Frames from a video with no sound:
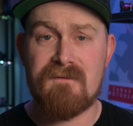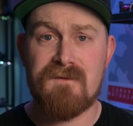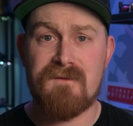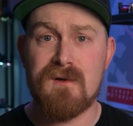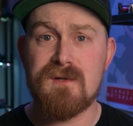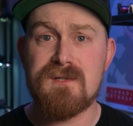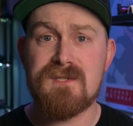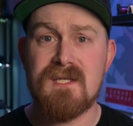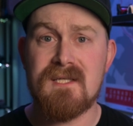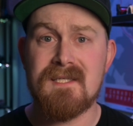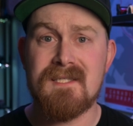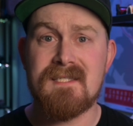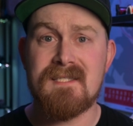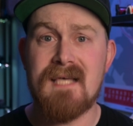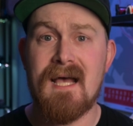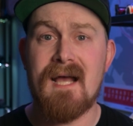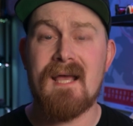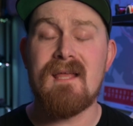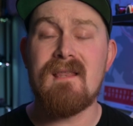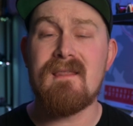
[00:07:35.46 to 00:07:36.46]
first and
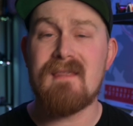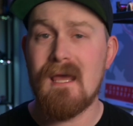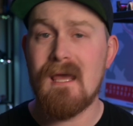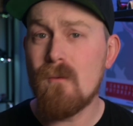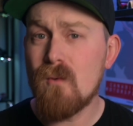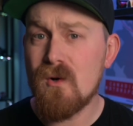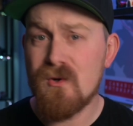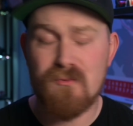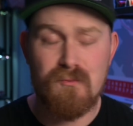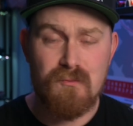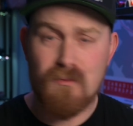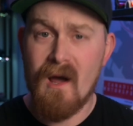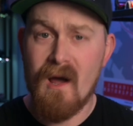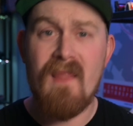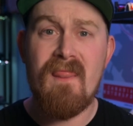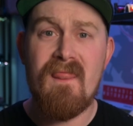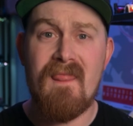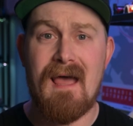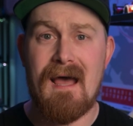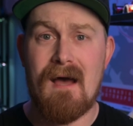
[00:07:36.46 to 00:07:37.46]
second, they would
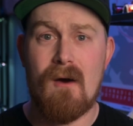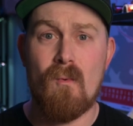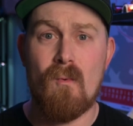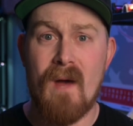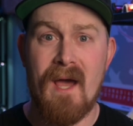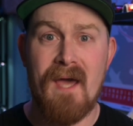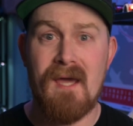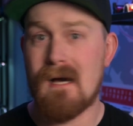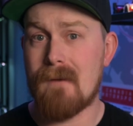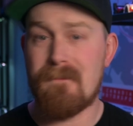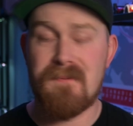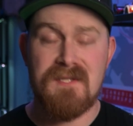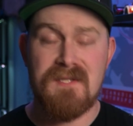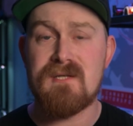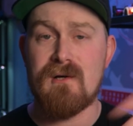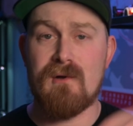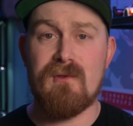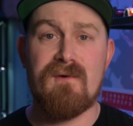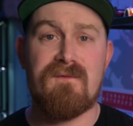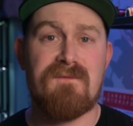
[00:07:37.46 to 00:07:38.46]
run that way up
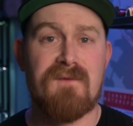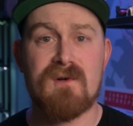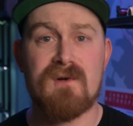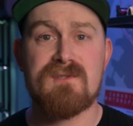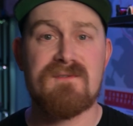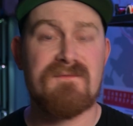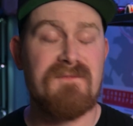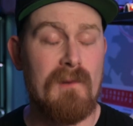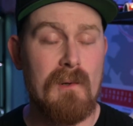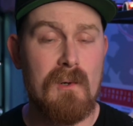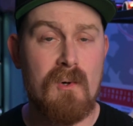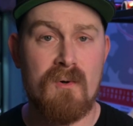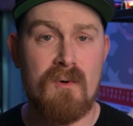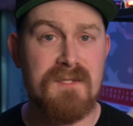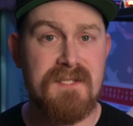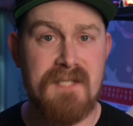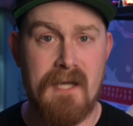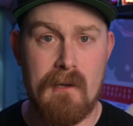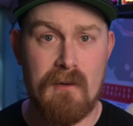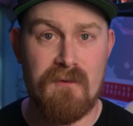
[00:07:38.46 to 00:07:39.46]
until the first full
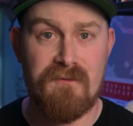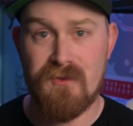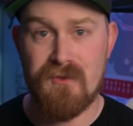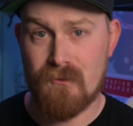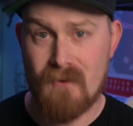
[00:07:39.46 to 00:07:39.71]
course yellow of the